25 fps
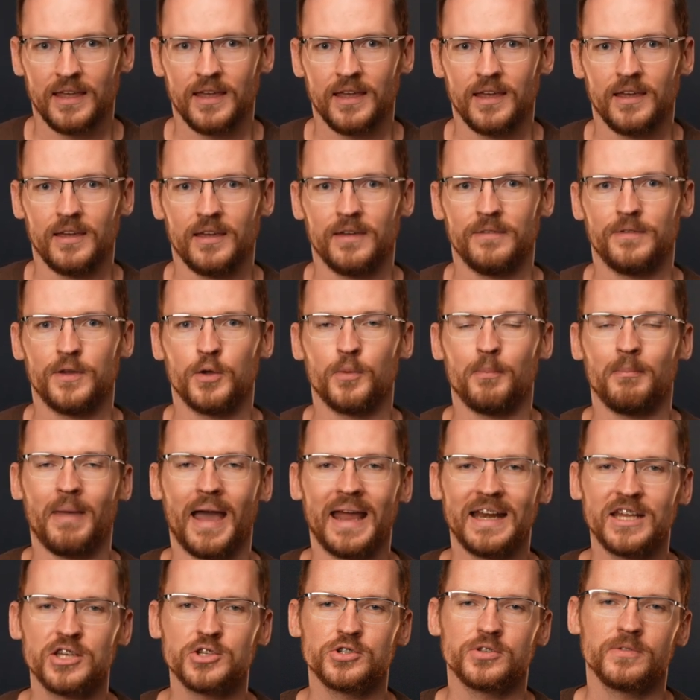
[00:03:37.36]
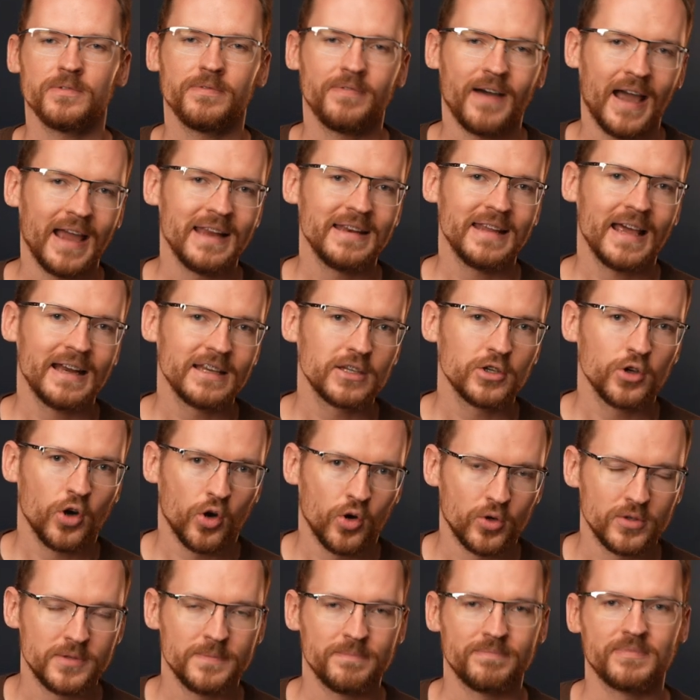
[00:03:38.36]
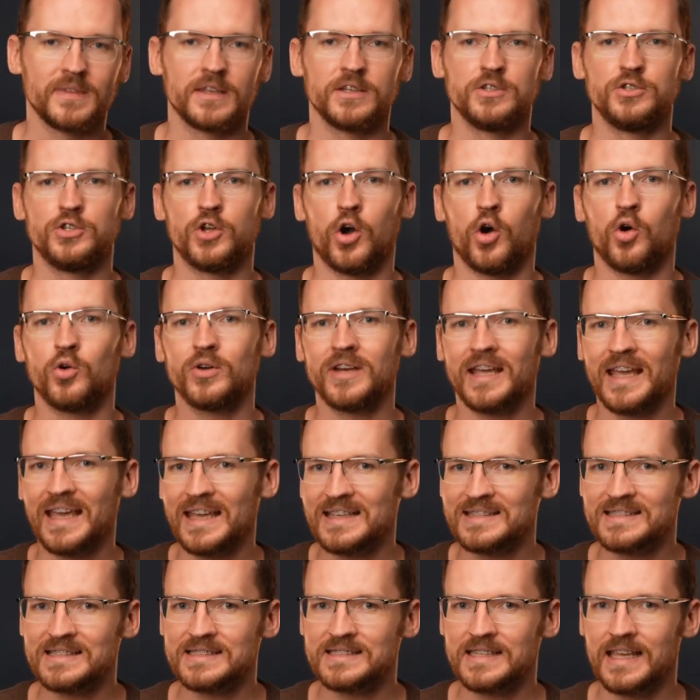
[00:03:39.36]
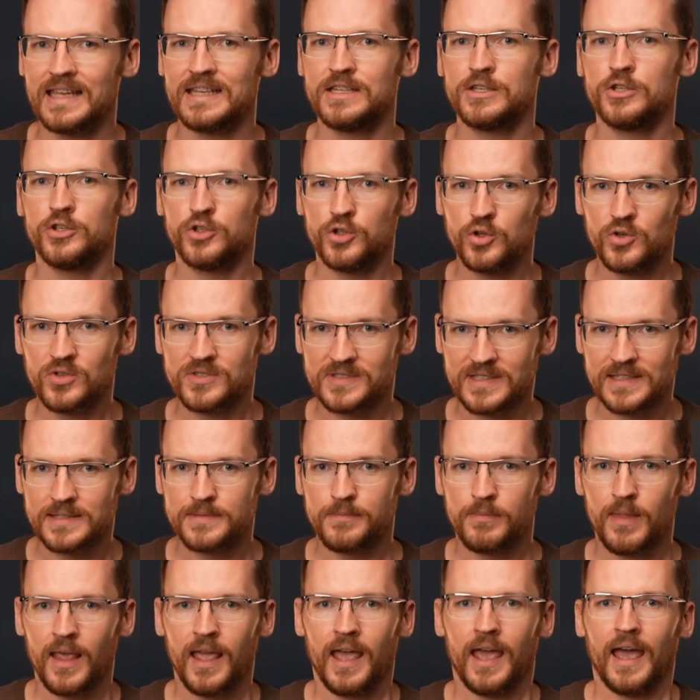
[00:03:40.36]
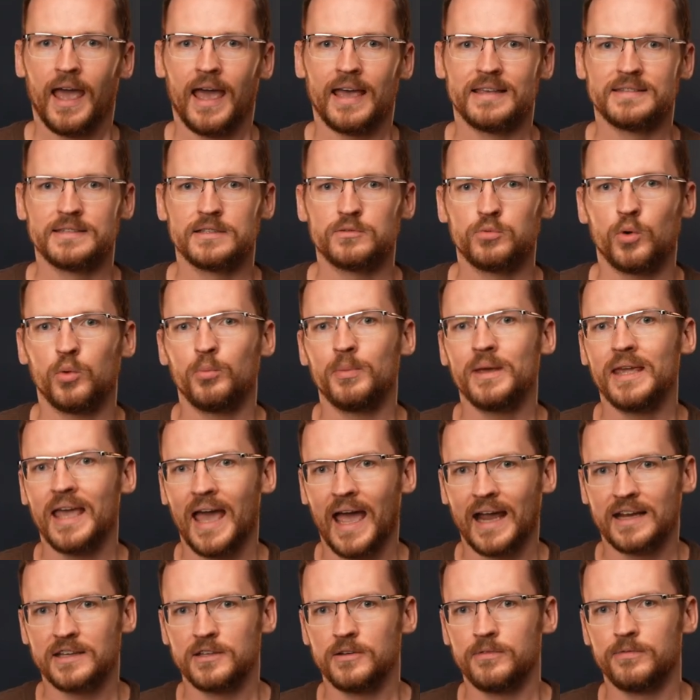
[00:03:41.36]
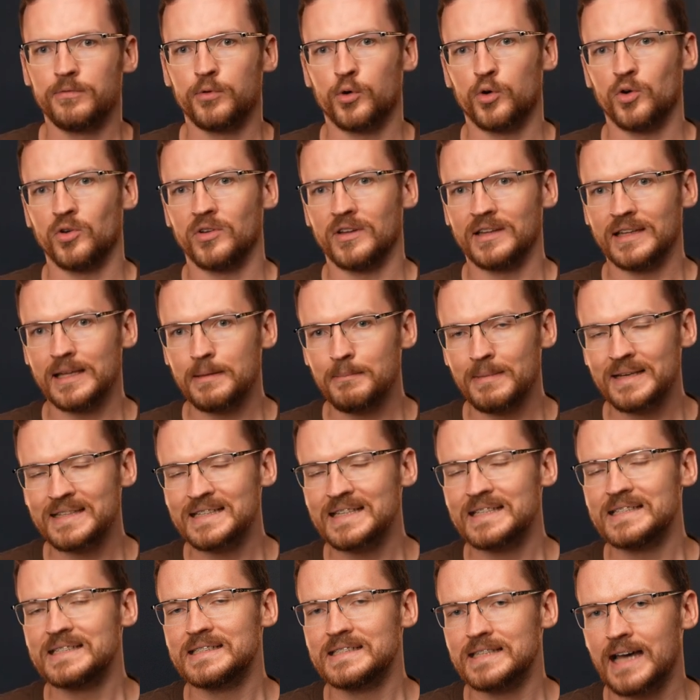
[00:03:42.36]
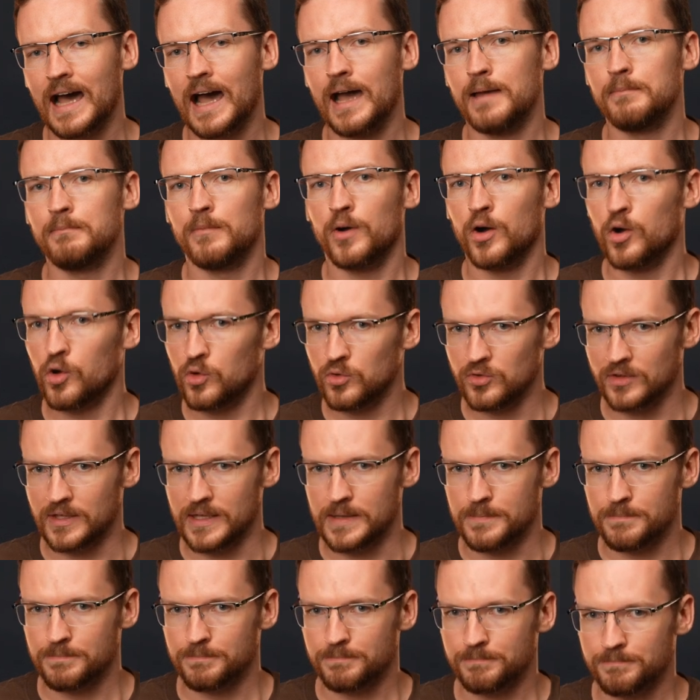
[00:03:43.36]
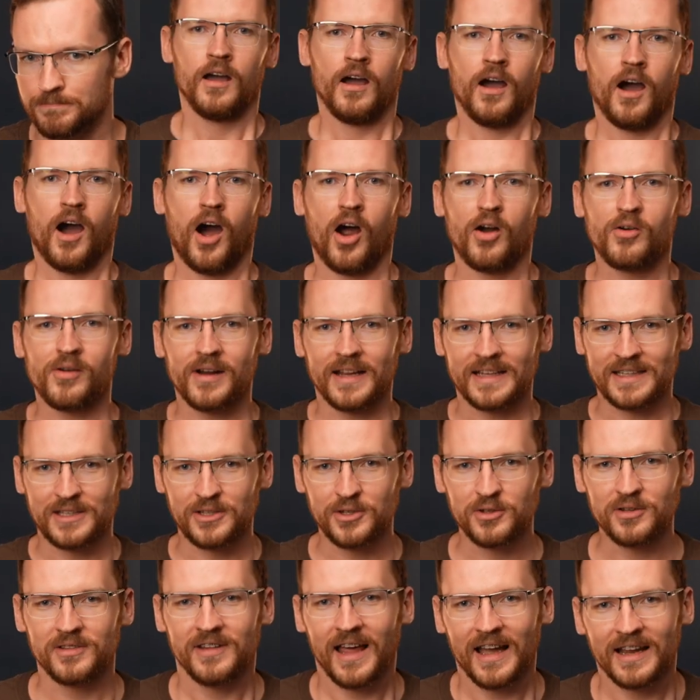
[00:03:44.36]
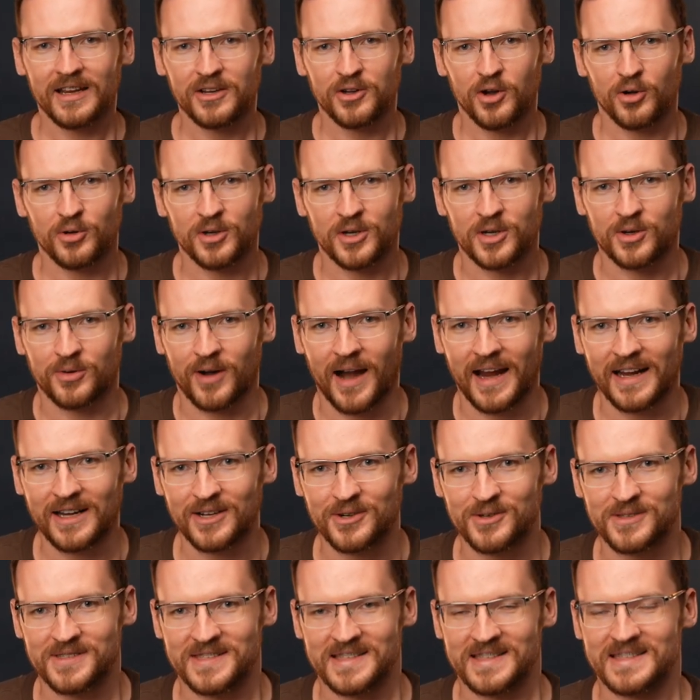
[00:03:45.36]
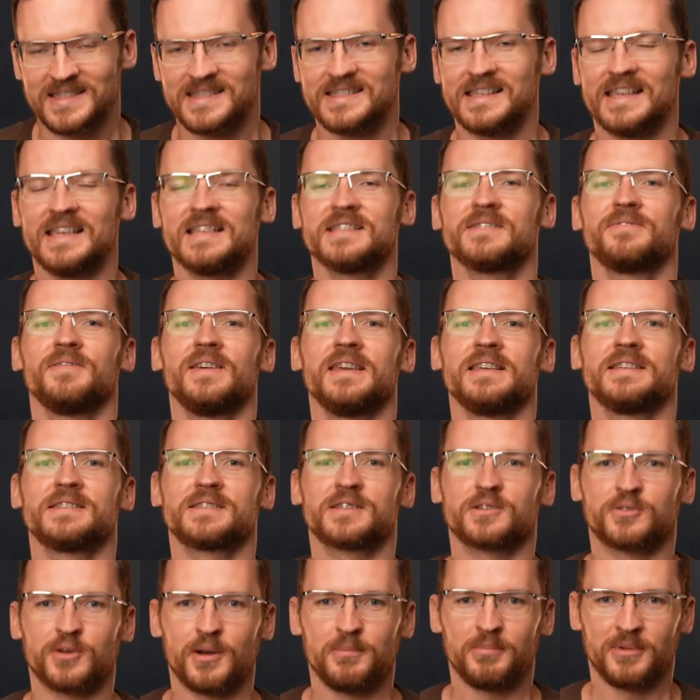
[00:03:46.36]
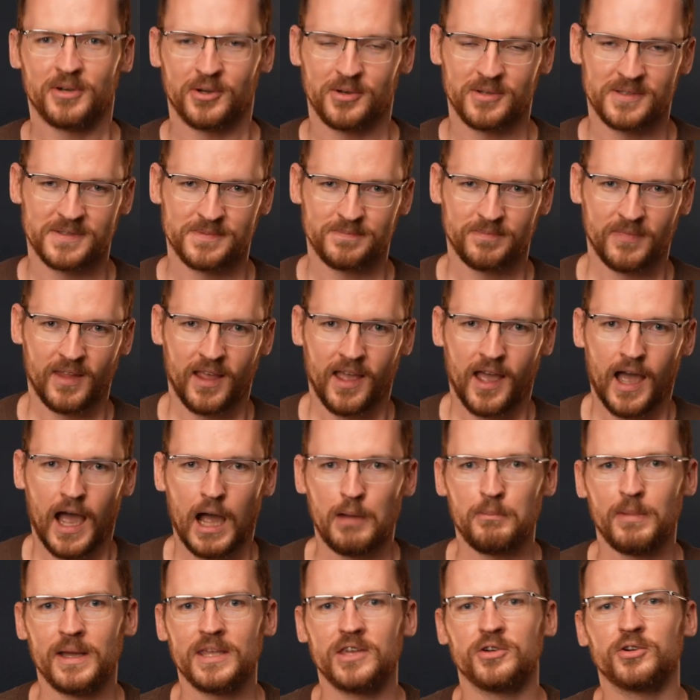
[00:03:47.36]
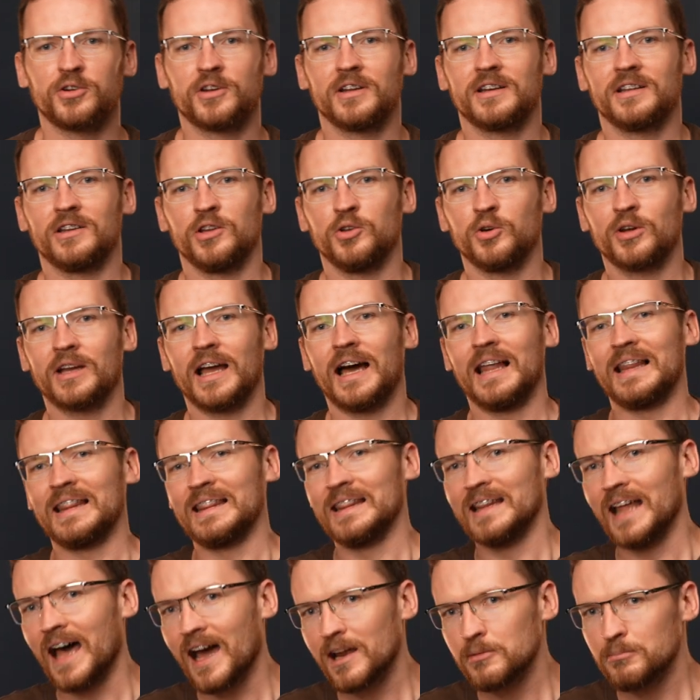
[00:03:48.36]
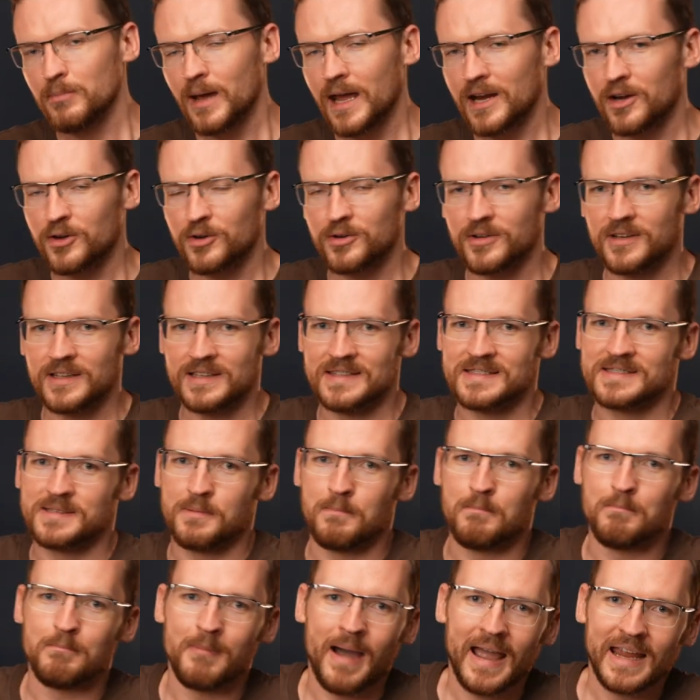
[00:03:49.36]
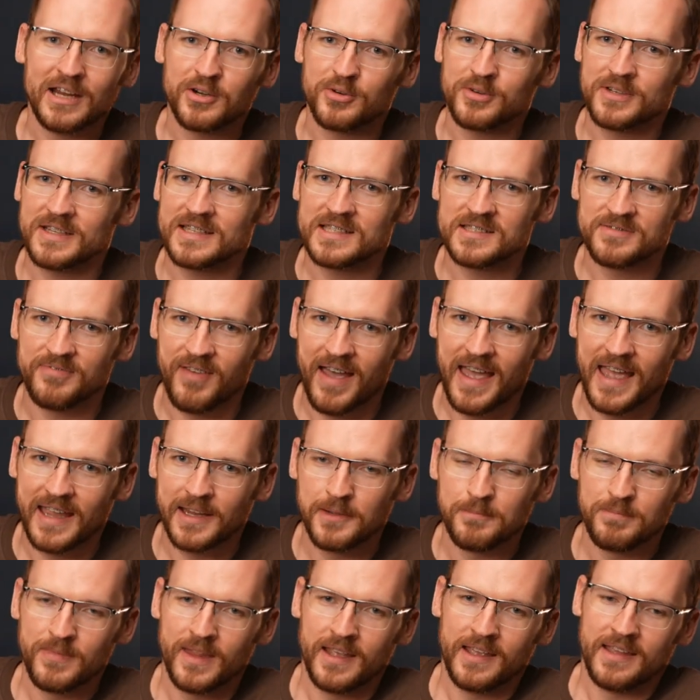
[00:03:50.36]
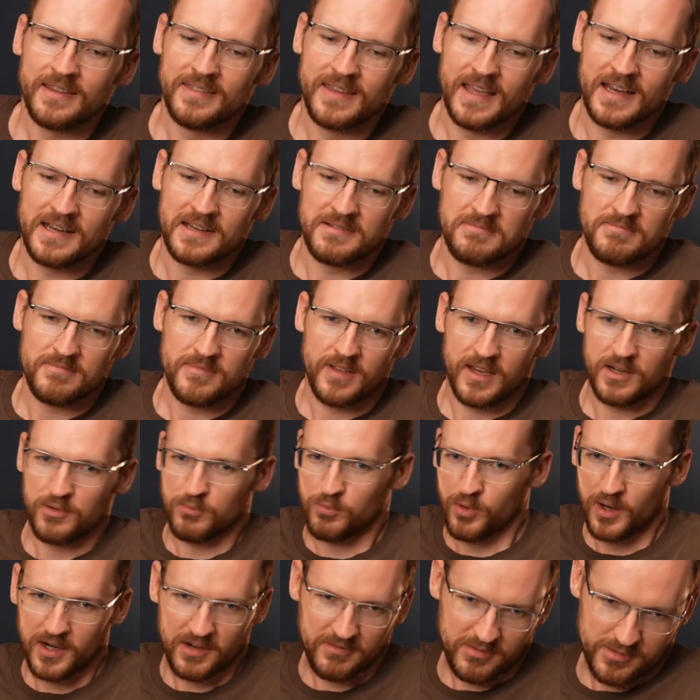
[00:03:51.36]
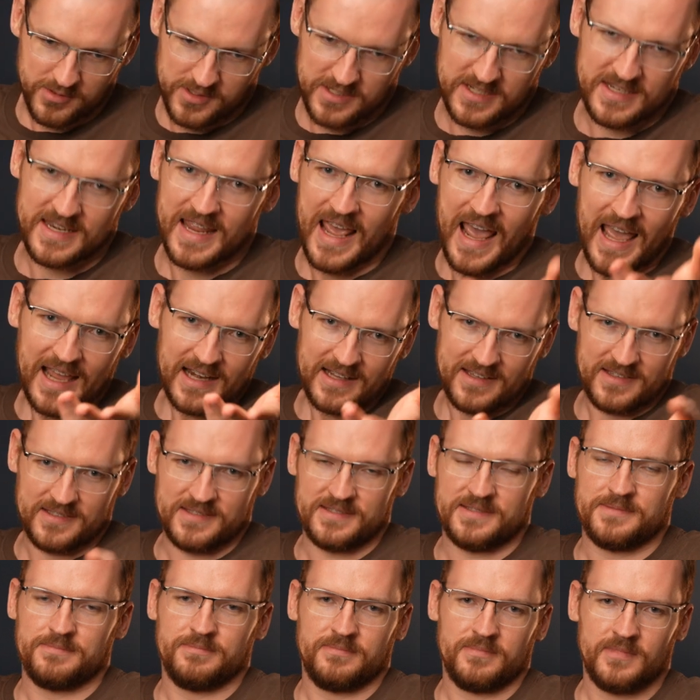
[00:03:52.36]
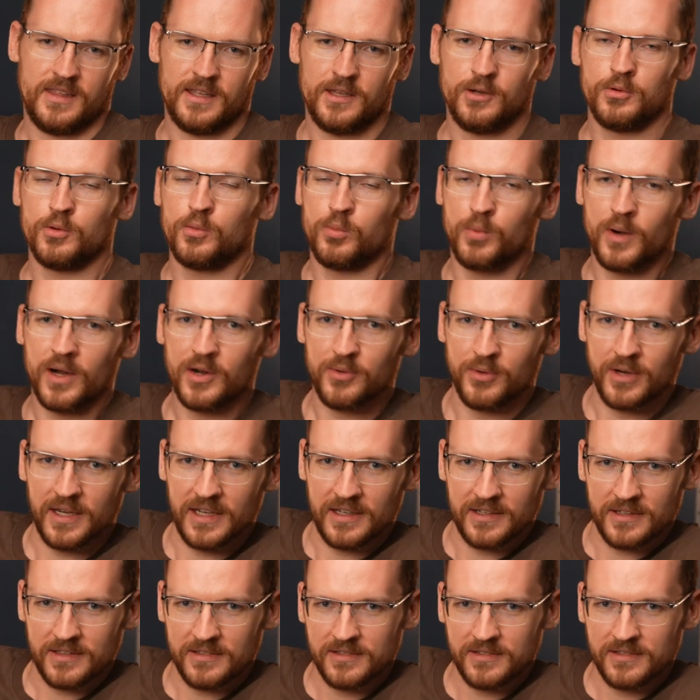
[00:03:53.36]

If you manage to find that code, don't hesitate to use it, as it will be active for a limited time only. Alright, good luck code crackers and C S V scripters. I bet you're gonna look a lot better in some MikroTik swag than in whatever that is that you're wearing.